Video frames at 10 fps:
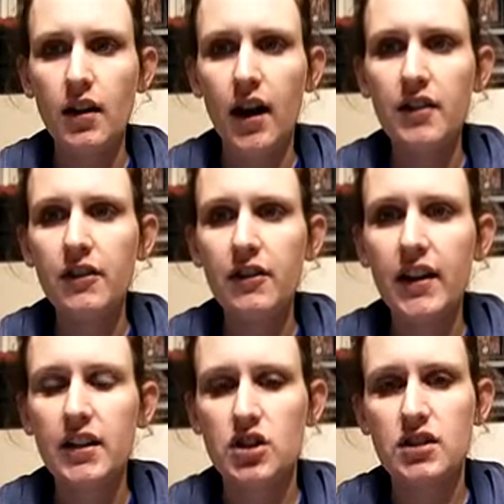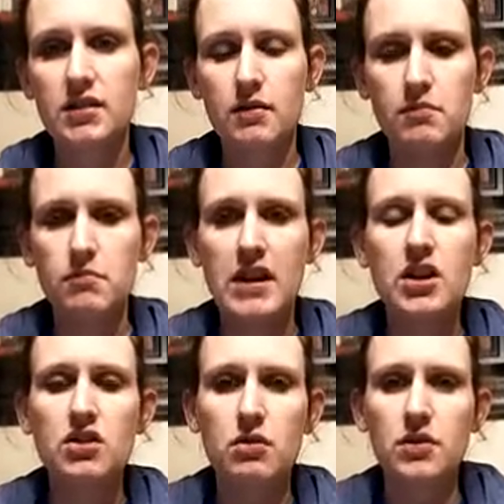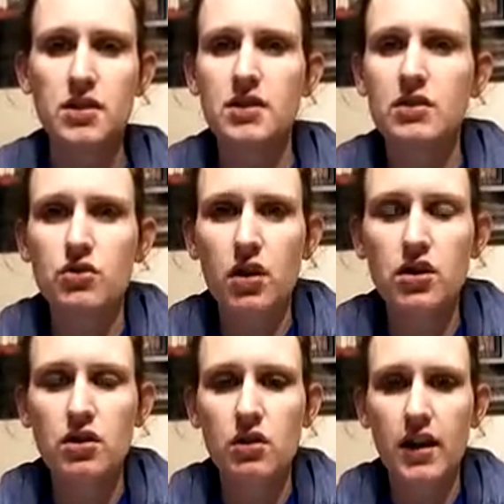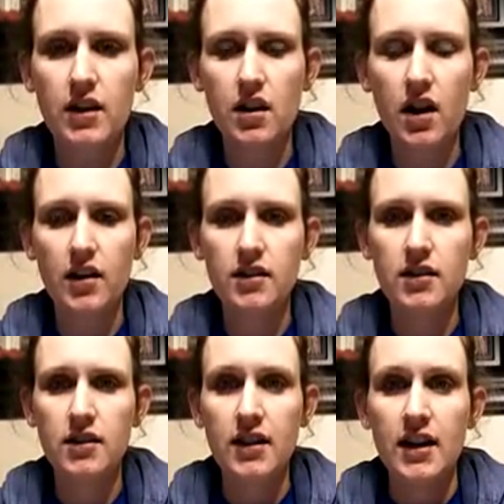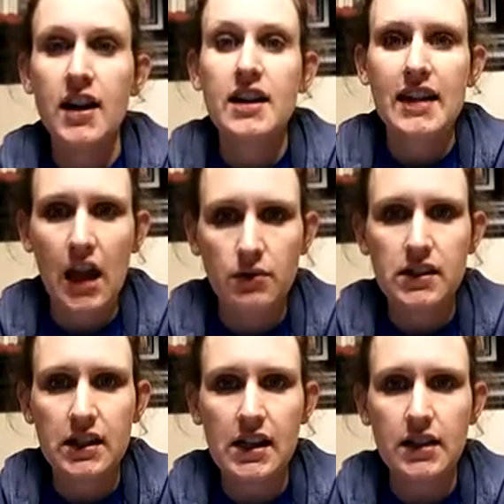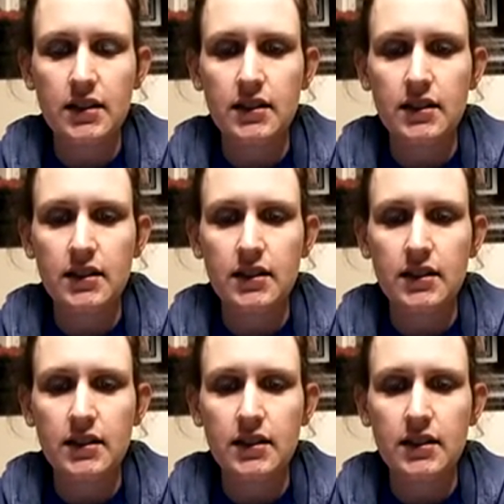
I feel like just making sure we're just instructional and not counseling